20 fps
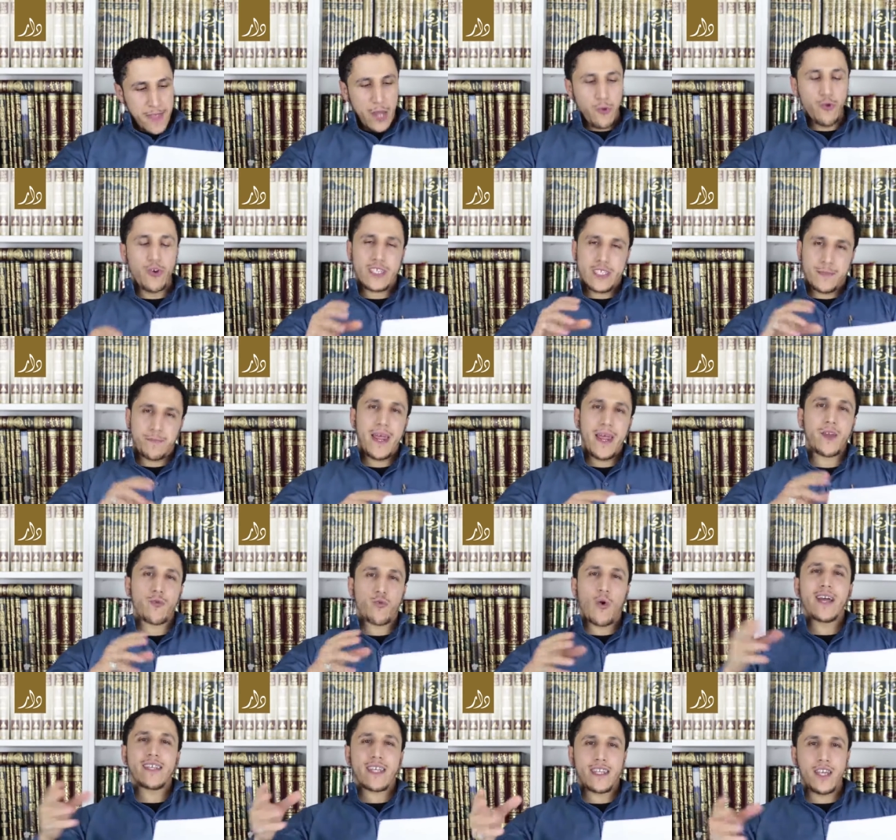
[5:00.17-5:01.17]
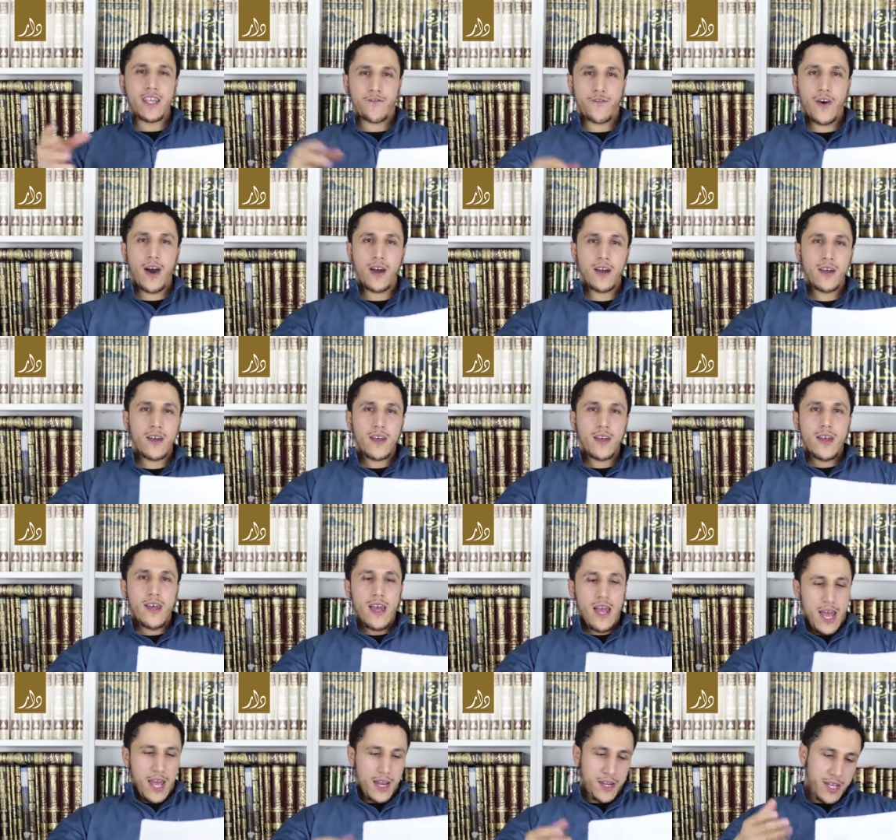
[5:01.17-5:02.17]
And we explain why they differ.
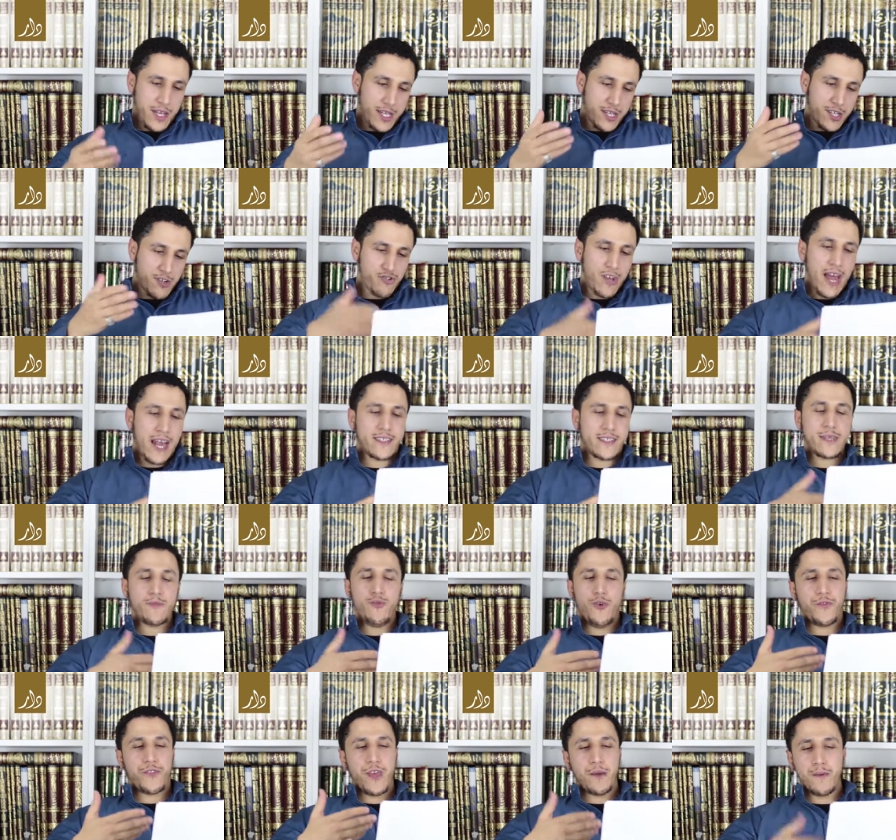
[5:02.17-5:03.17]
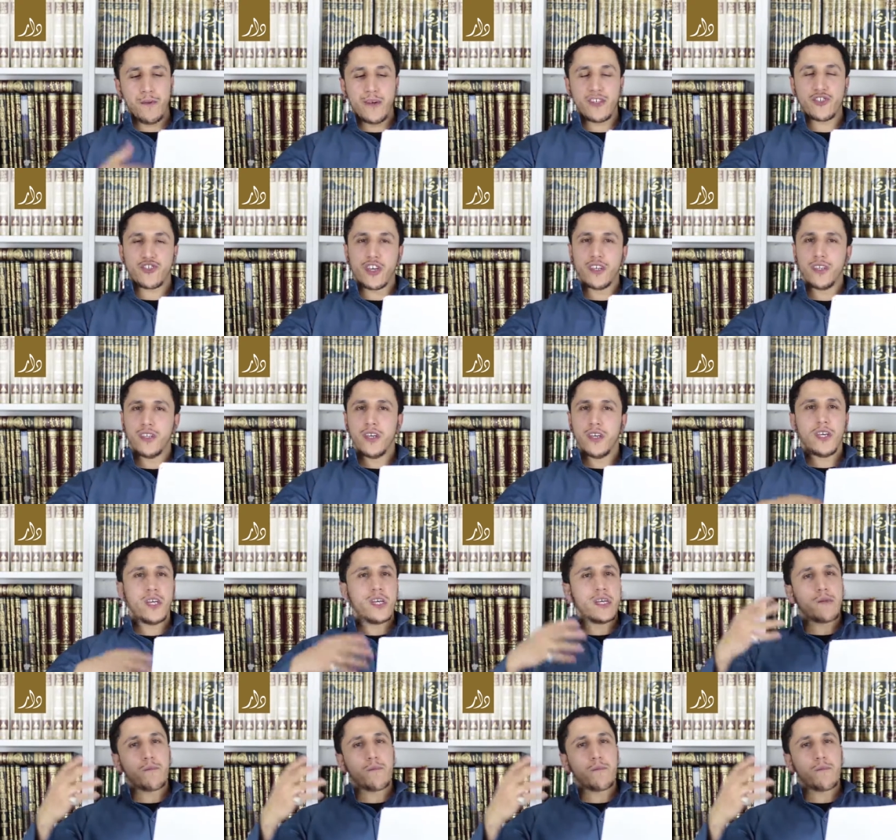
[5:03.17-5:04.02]
And in reality, Ibn Uthayman mentioned